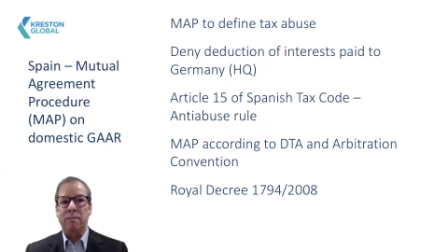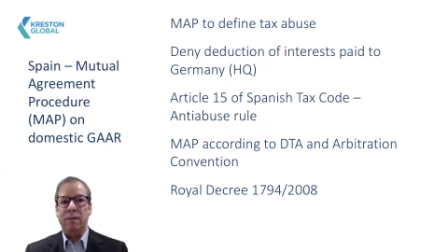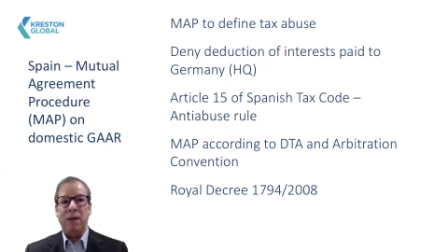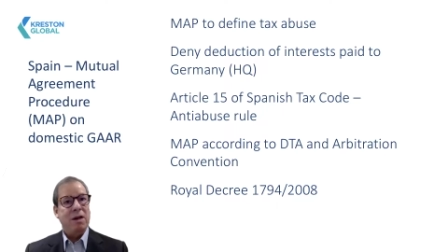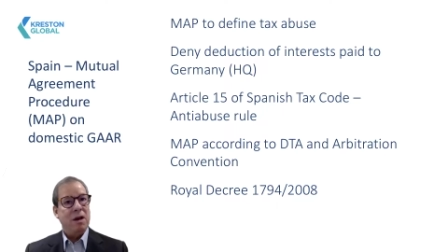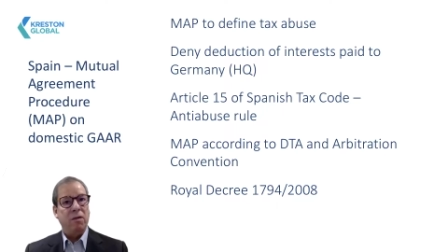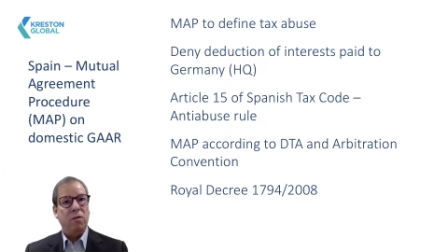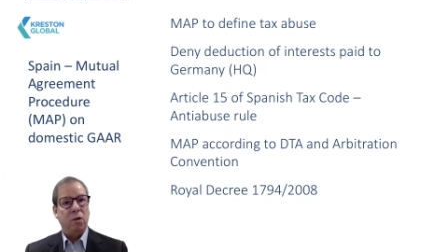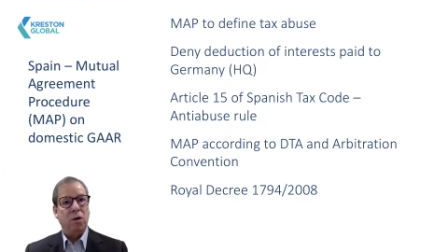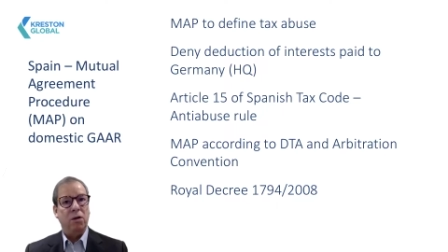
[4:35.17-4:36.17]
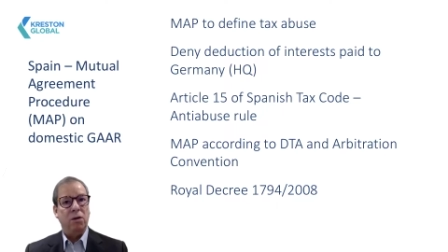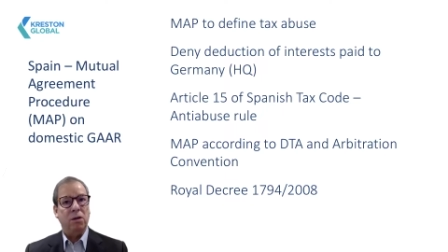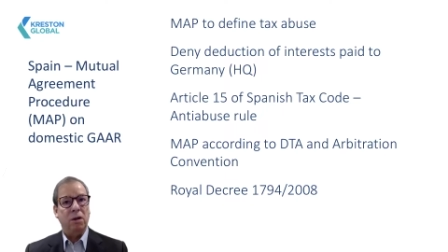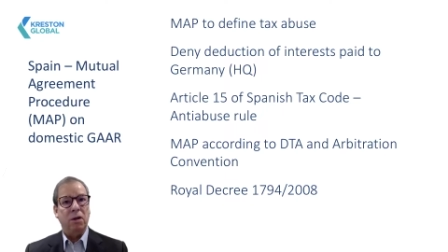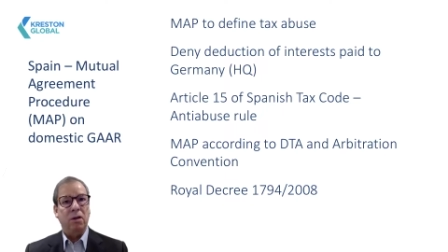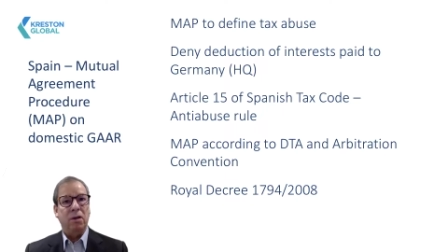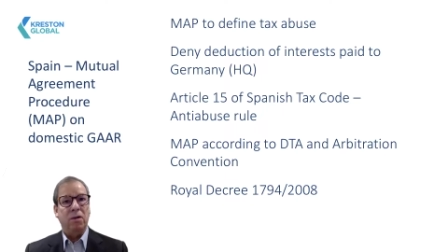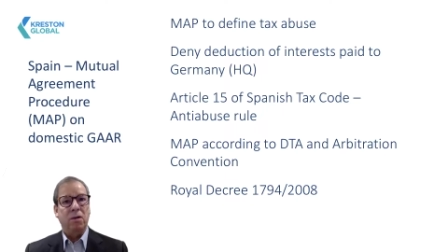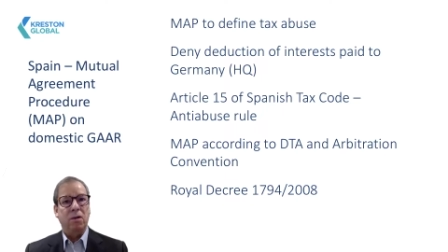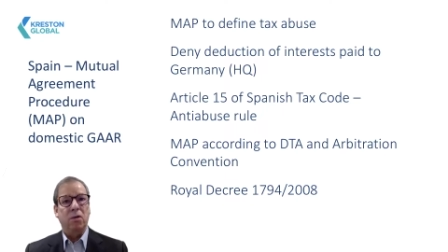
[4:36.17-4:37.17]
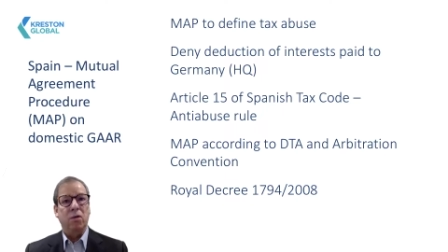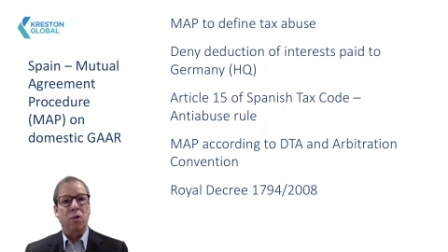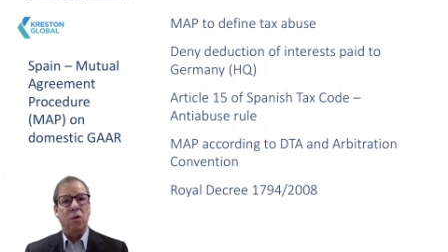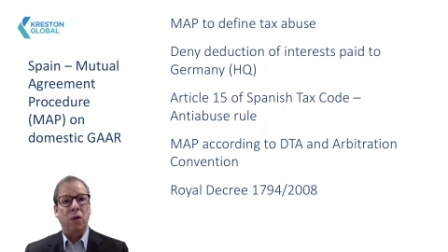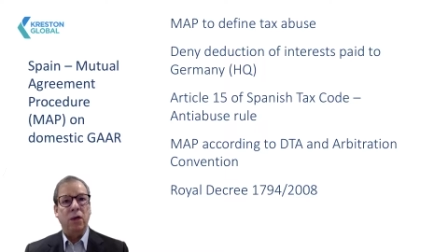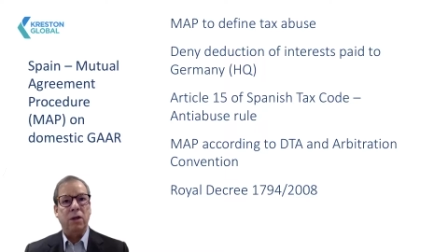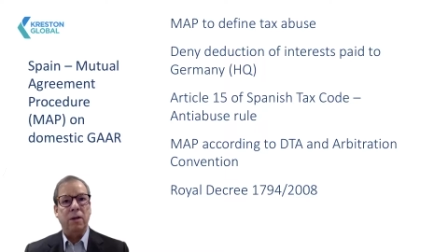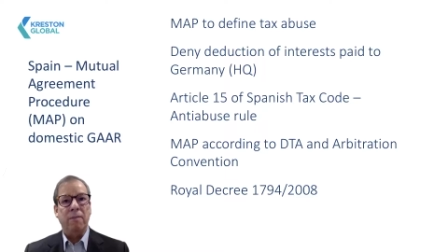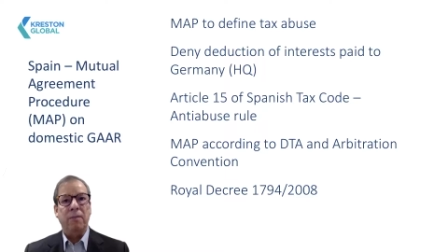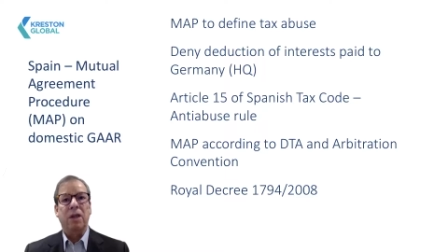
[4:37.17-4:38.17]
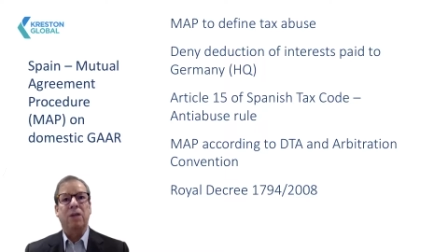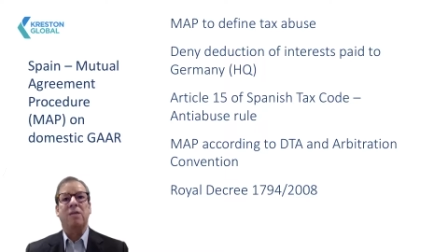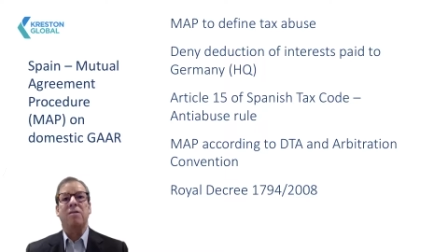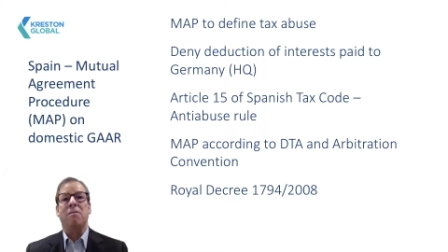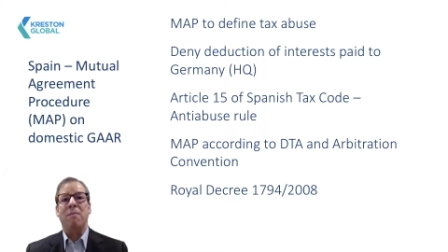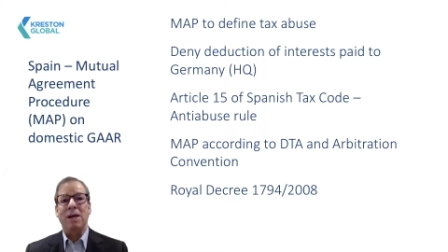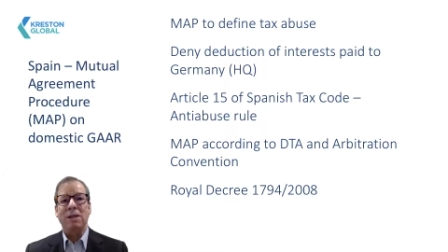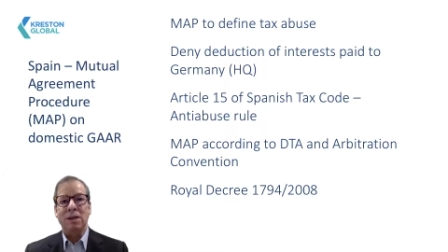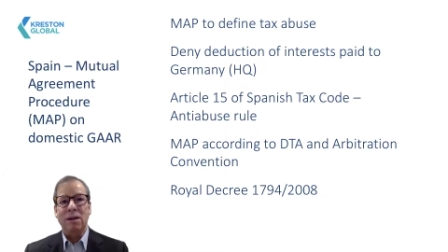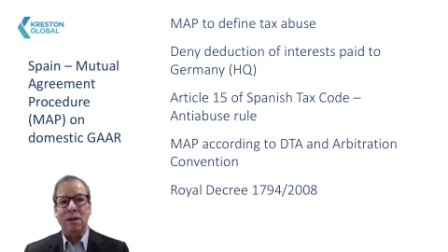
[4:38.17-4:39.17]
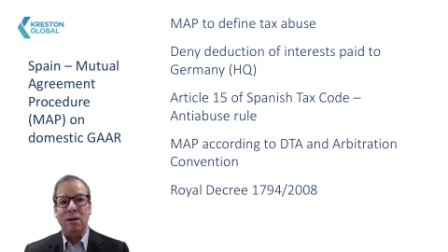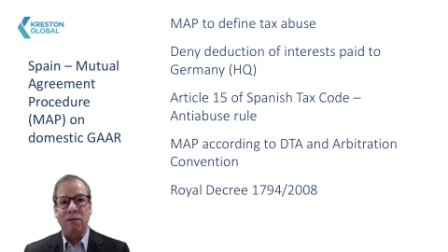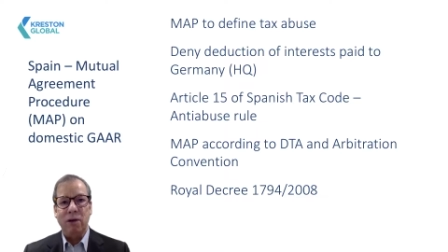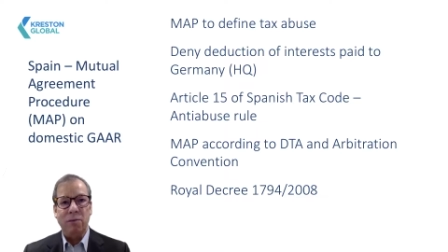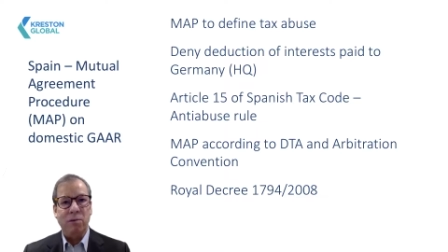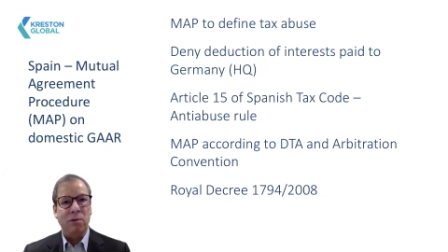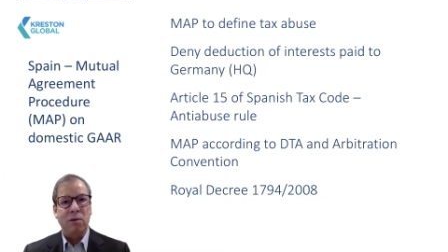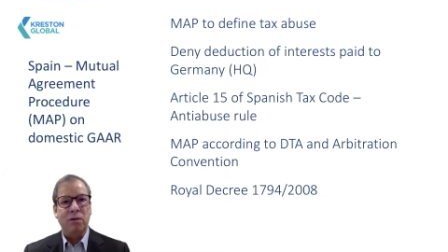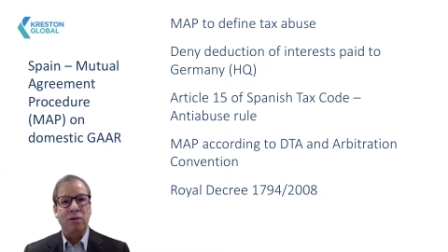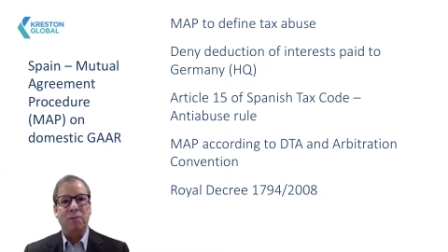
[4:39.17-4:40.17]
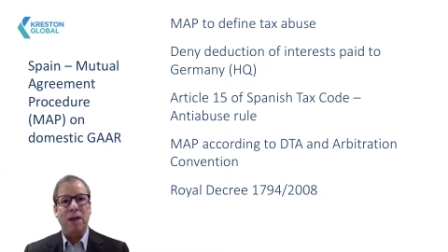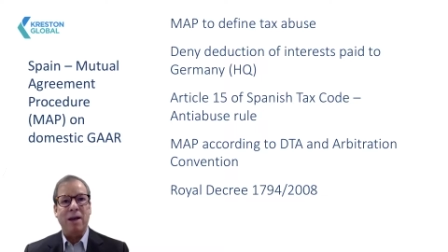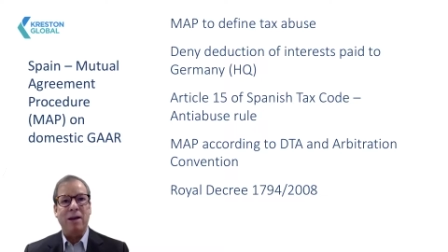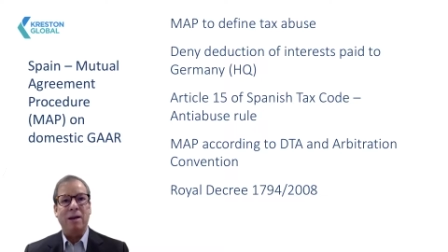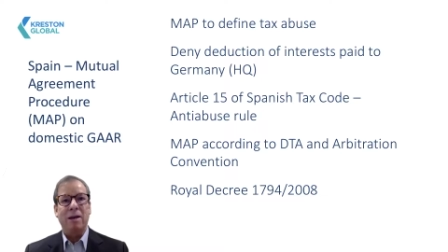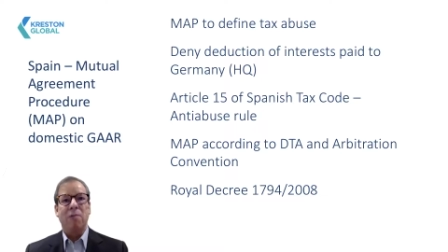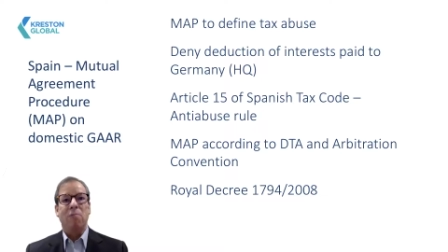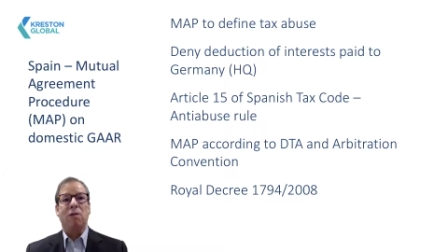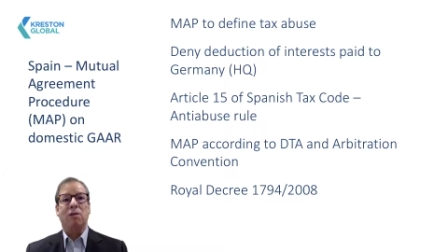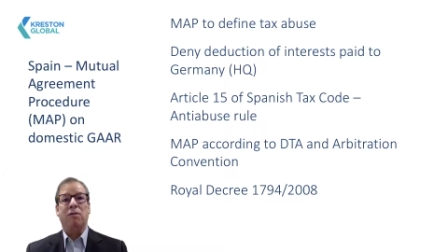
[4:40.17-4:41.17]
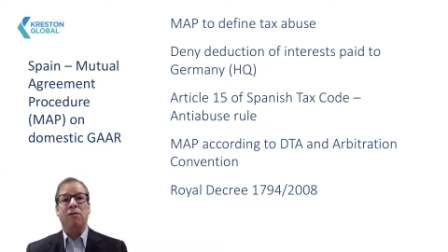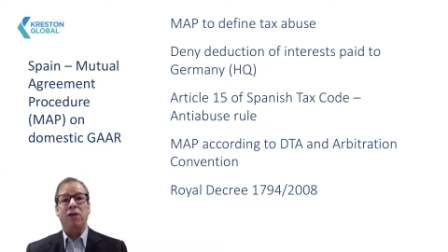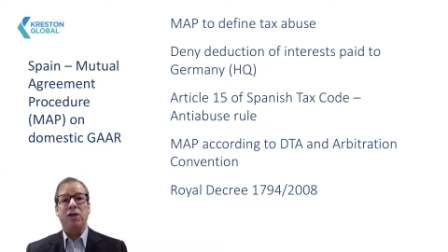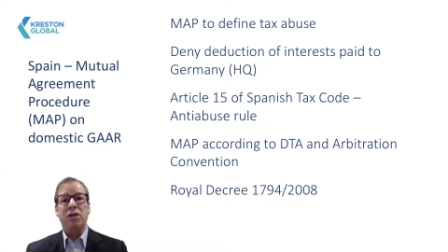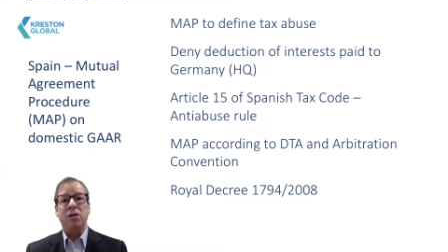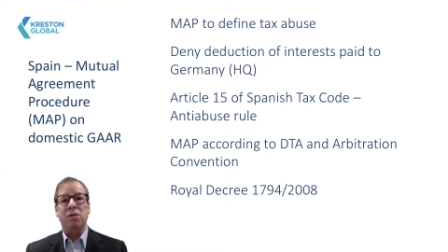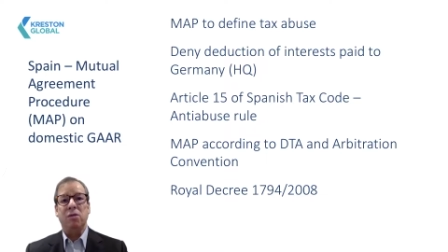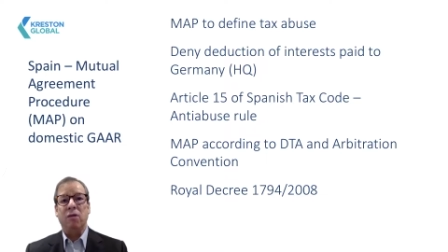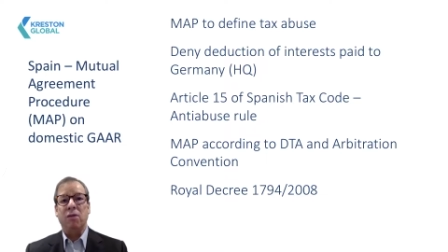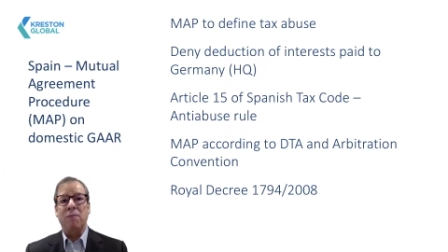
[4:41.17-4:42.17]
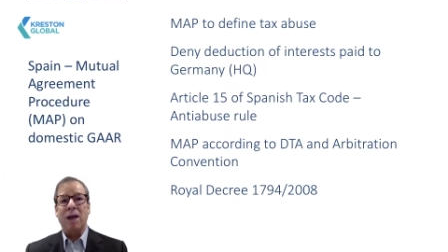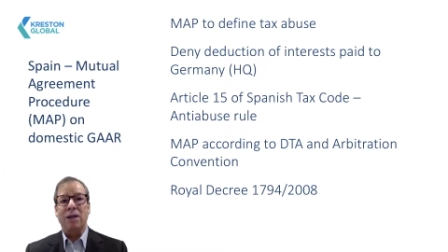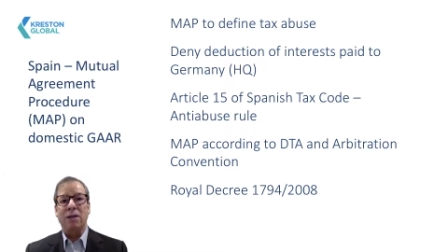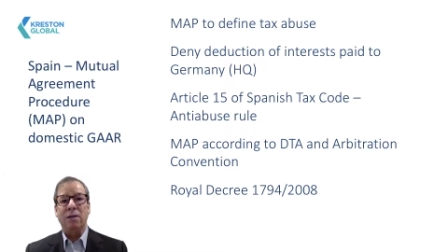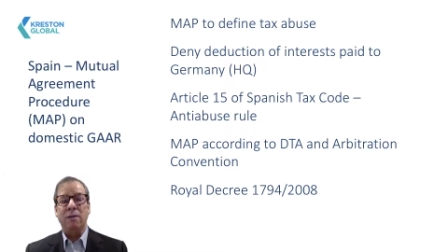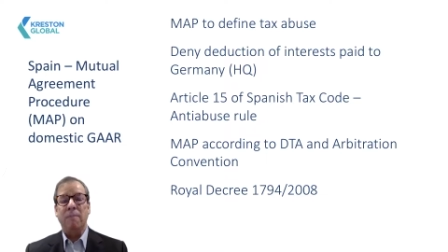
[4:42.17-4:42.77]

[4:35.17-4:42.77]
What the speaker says: In other words, the court concluded that the domestic legal framework of Spain was sufficient to solve the matter